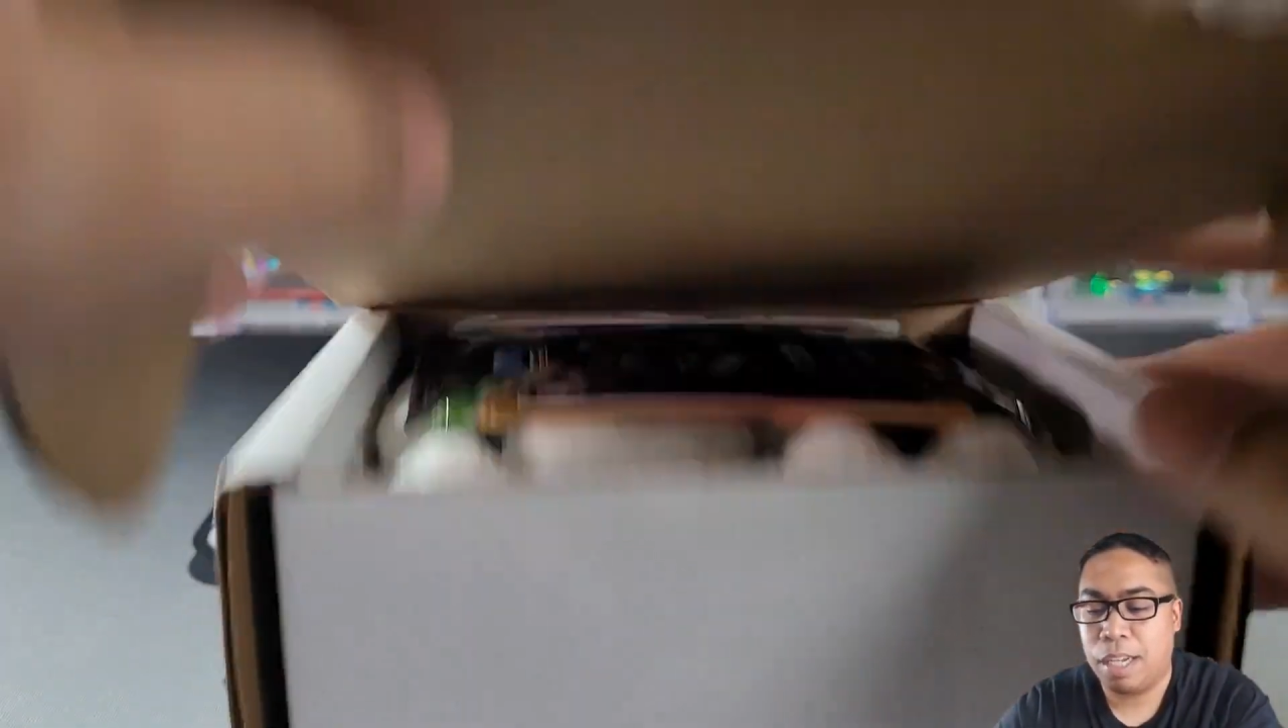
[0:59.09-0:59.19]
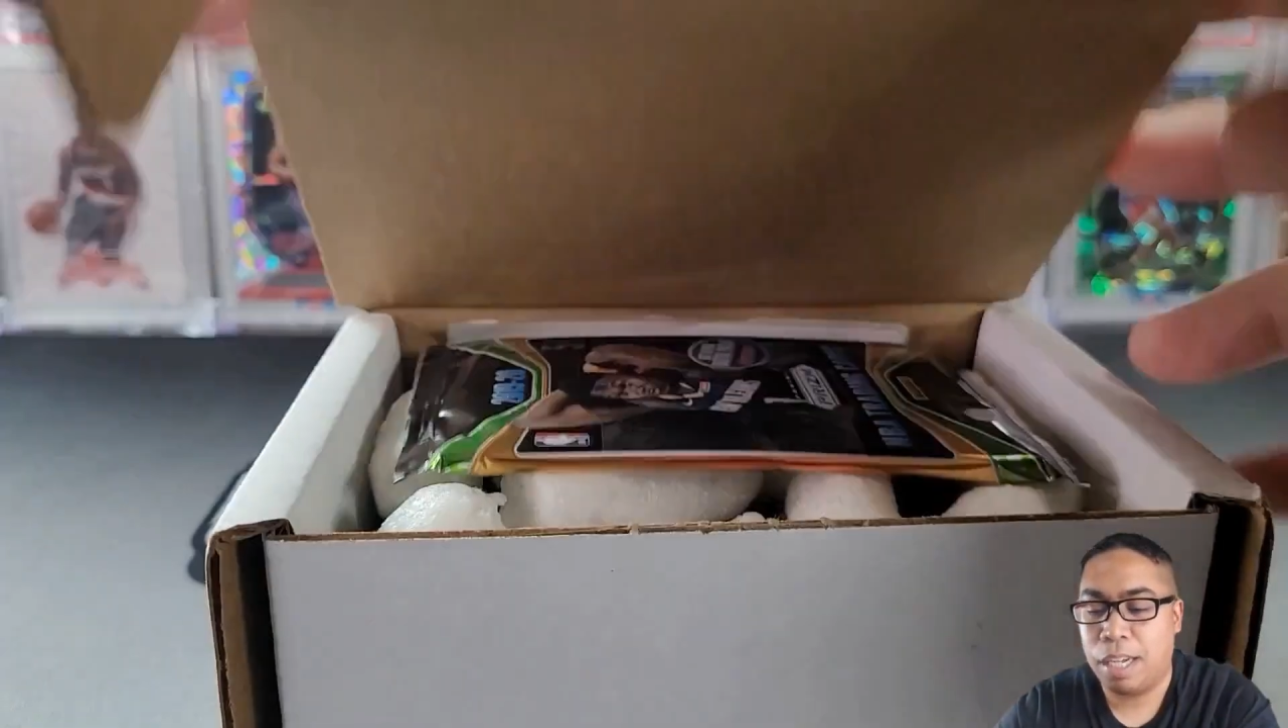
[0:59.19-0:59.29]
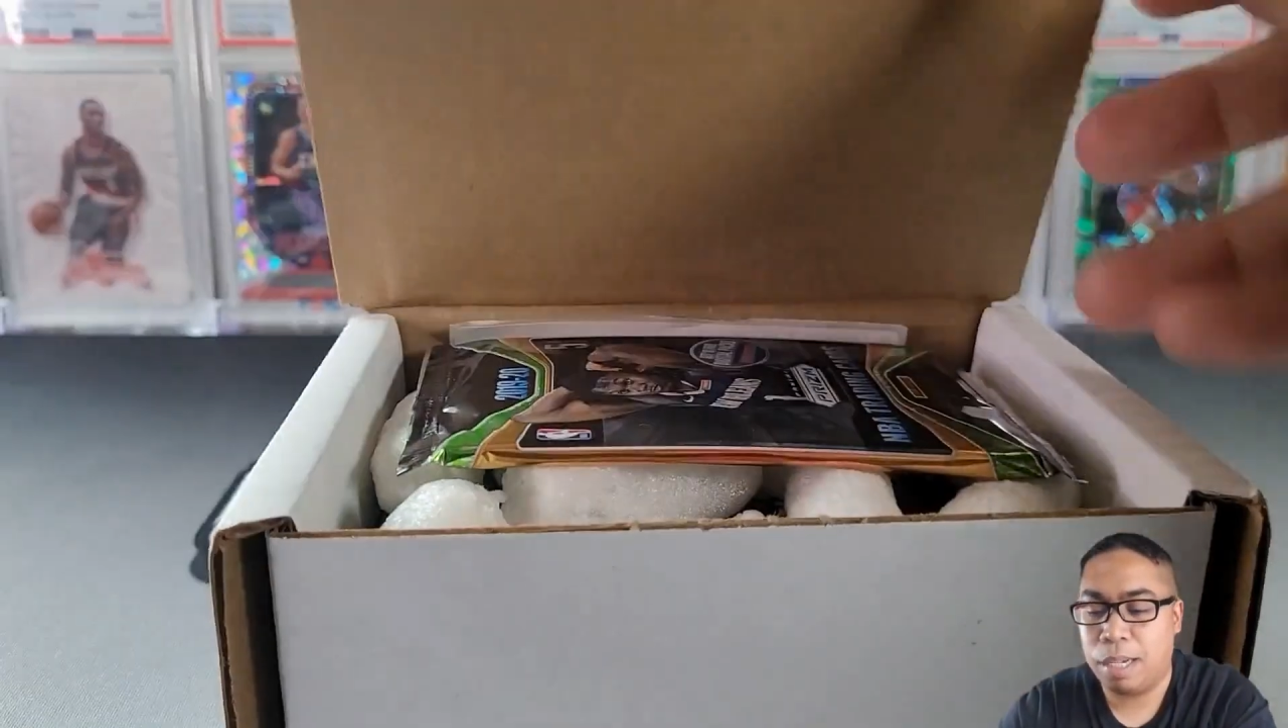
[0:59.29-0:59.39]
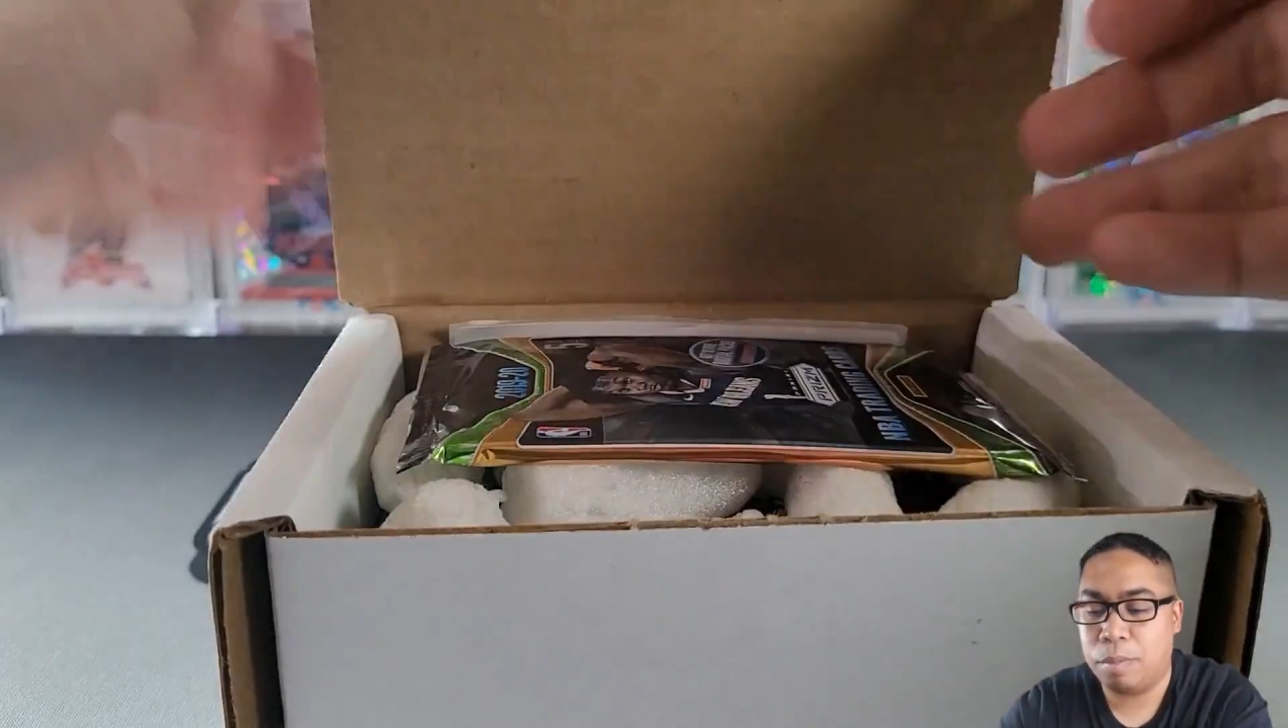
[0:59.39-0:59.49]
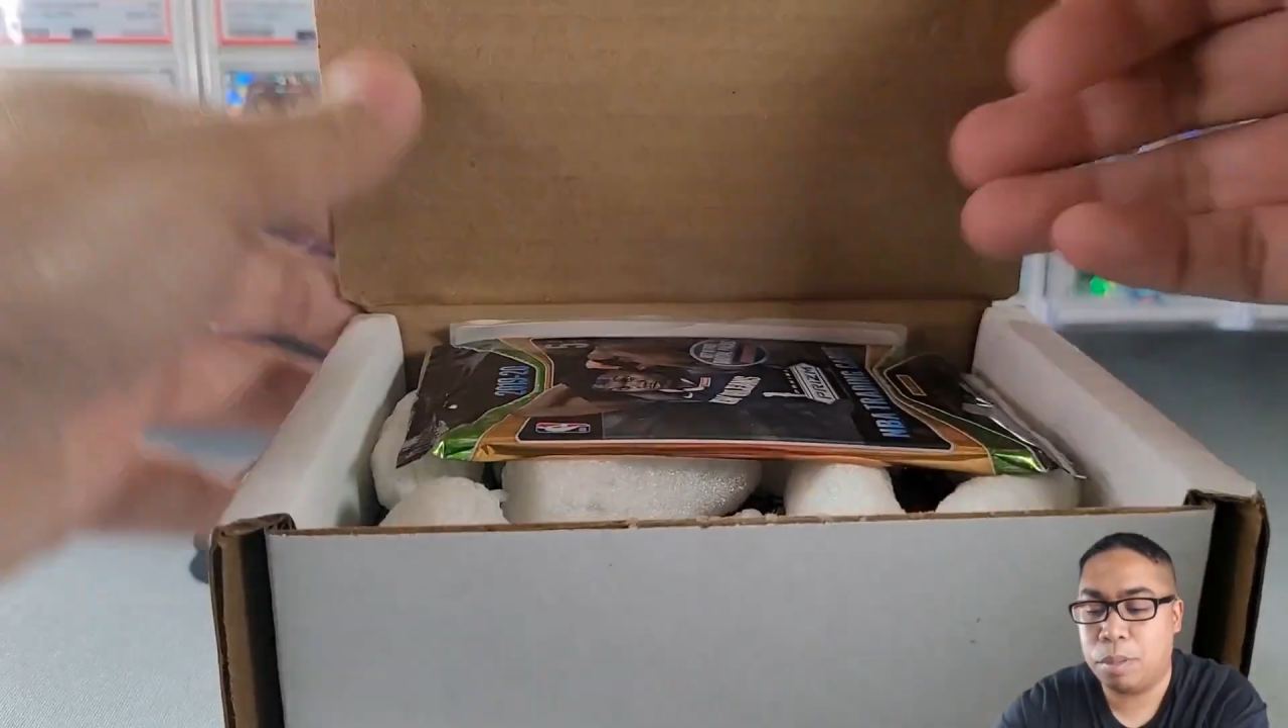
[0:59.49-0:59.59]

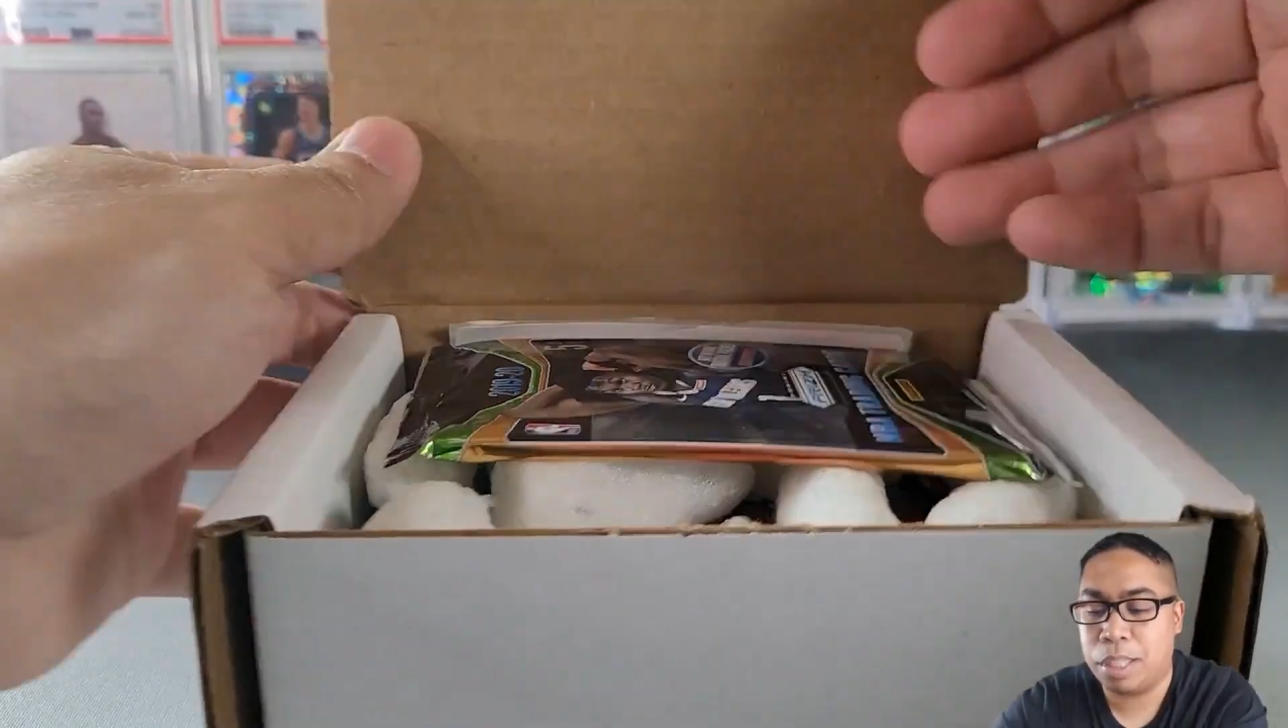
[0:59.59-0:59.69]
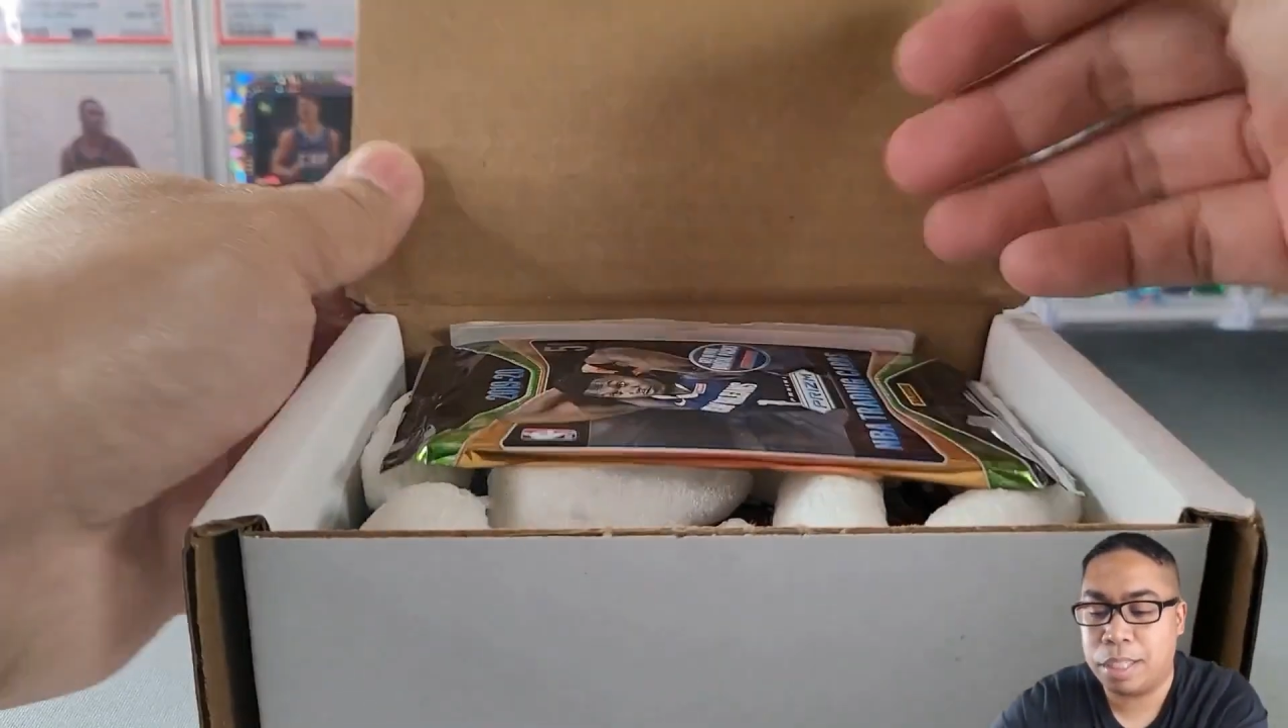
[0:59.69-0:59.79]
Uh, was